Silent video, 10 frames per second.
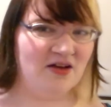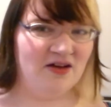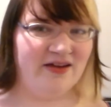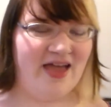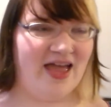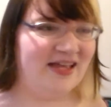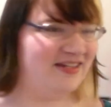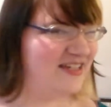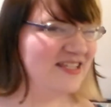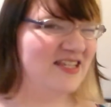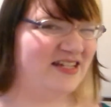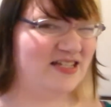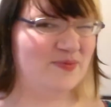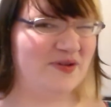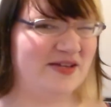song, and Nicotine
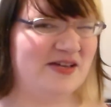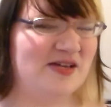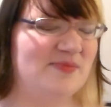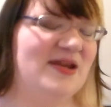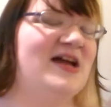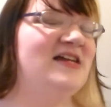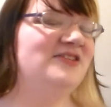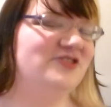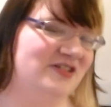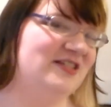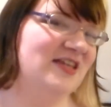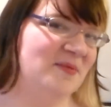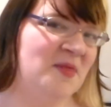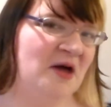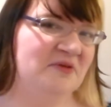is pretty good, but I usually
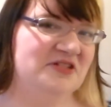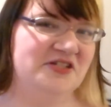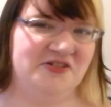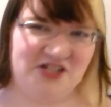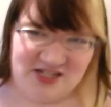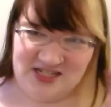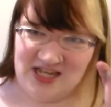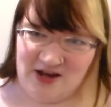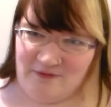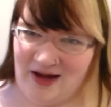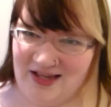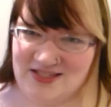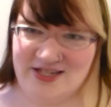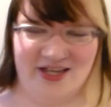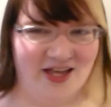skip that one too just to get
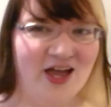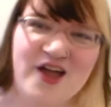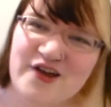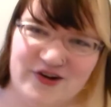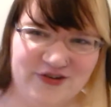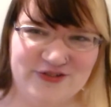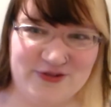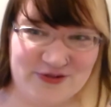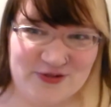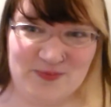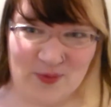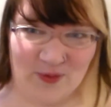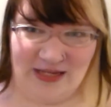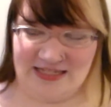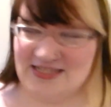right to Girls, Girls,
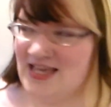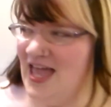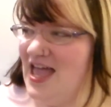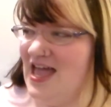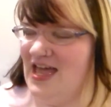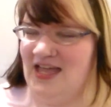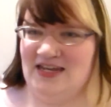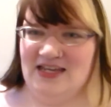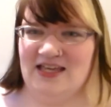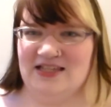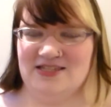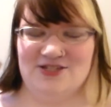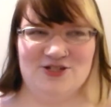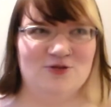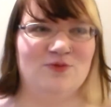Boys, and
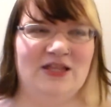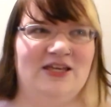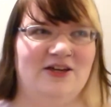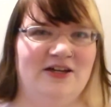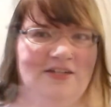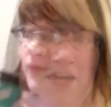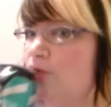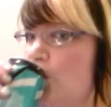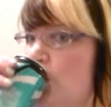it's just really good.